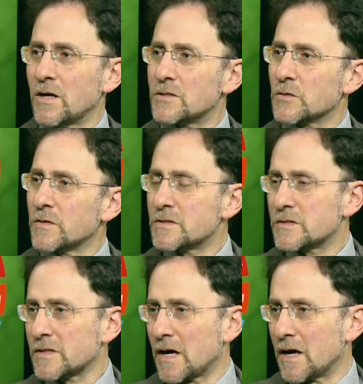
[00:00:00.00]
Right, so
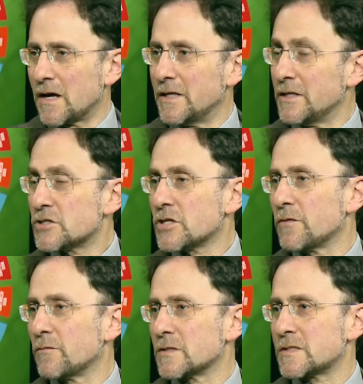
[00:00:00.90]
this uh,
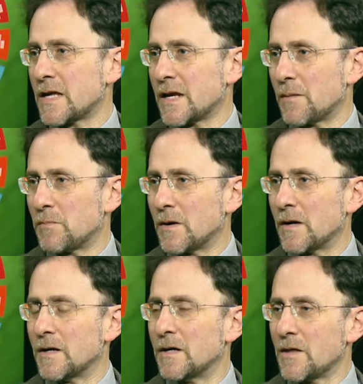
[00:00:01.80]
initiative was set up
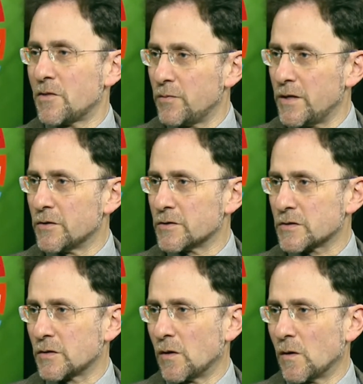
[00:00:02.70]
uh, three
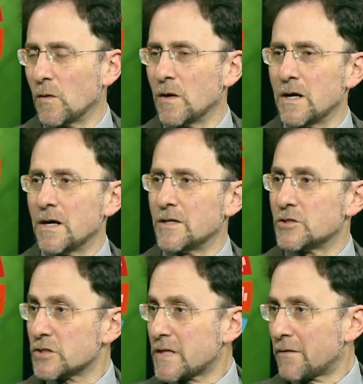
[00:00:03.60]
years ago uh,
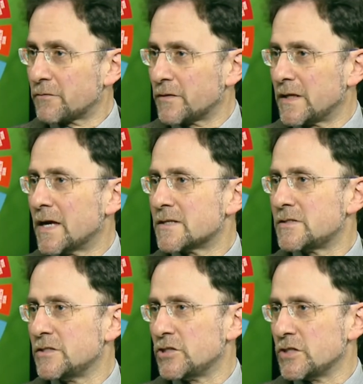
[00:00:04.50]
just after the
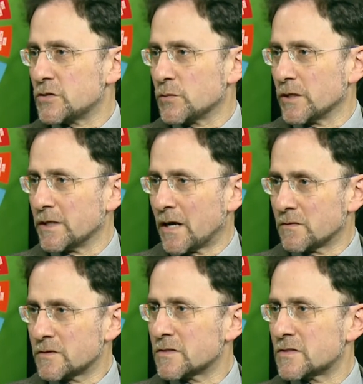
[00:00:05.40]
SDGs were
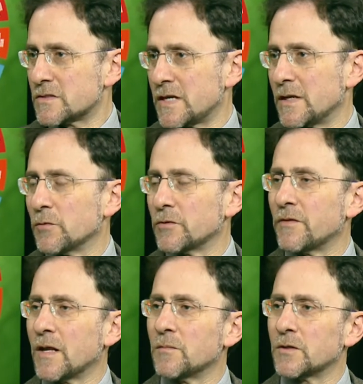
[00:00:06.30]
announced, the Sustainable
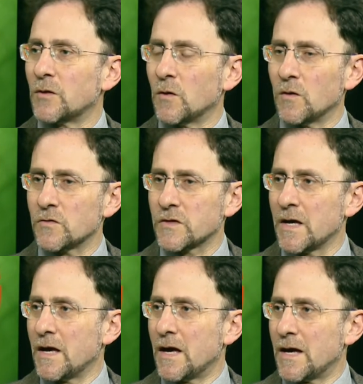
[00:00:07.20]
Development Goals,
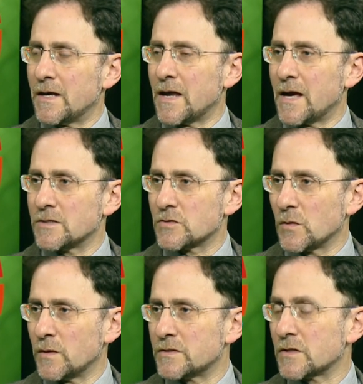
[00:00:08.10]
and, and
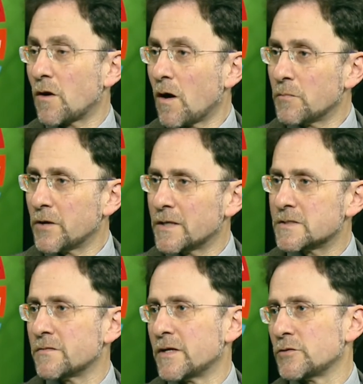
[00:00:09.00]
so it's a
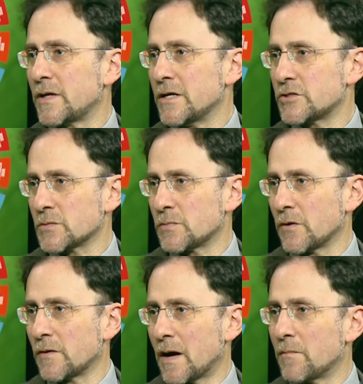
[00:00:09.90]
comprehensive education
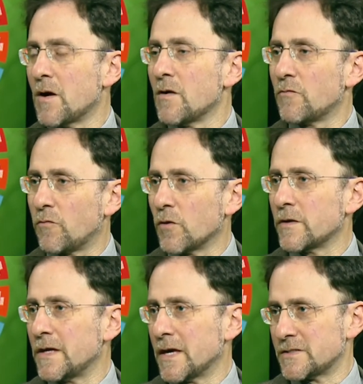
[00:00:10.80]
program
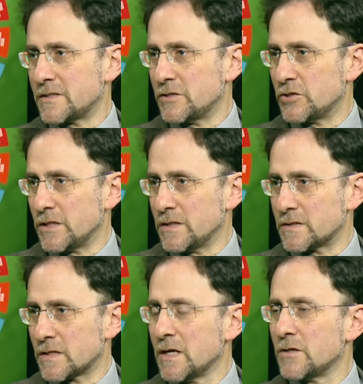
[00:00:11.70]
for the
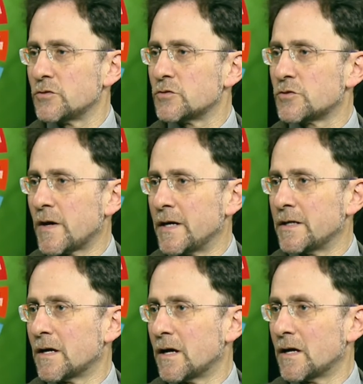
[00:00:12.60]
SDGs to
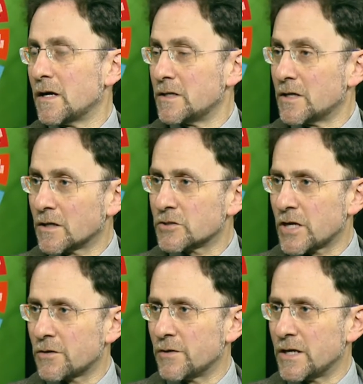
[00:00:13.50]
train uh, a young
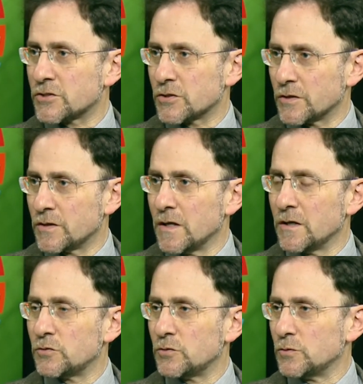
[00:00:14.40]
generation
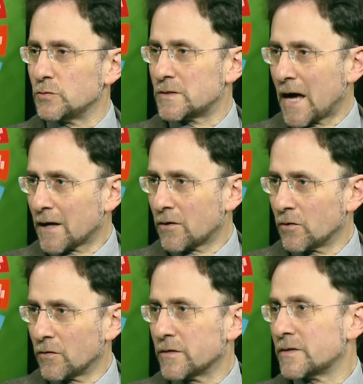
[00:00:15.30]
to
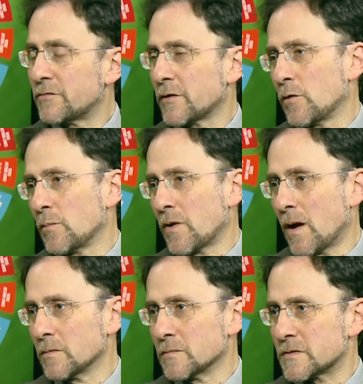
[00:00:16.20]
tackle the difficult
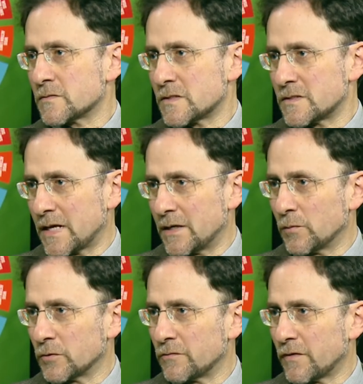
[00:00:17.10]
problems of
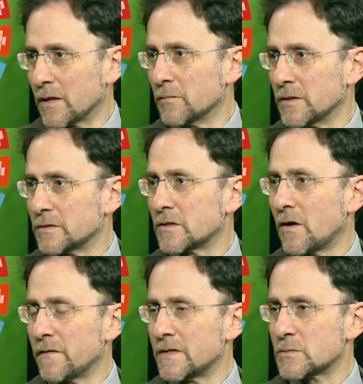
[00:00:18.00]
sustainable development
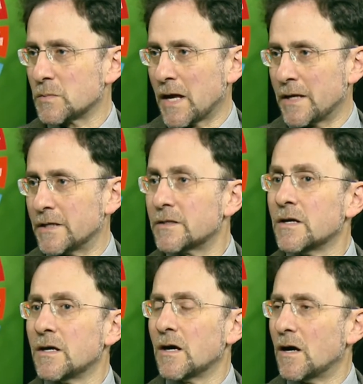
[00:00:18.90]
on this planet
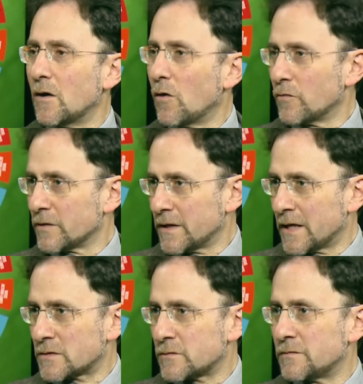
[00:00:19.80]
uh, over the
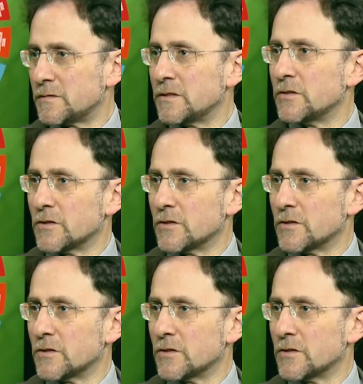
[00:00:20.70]
next 15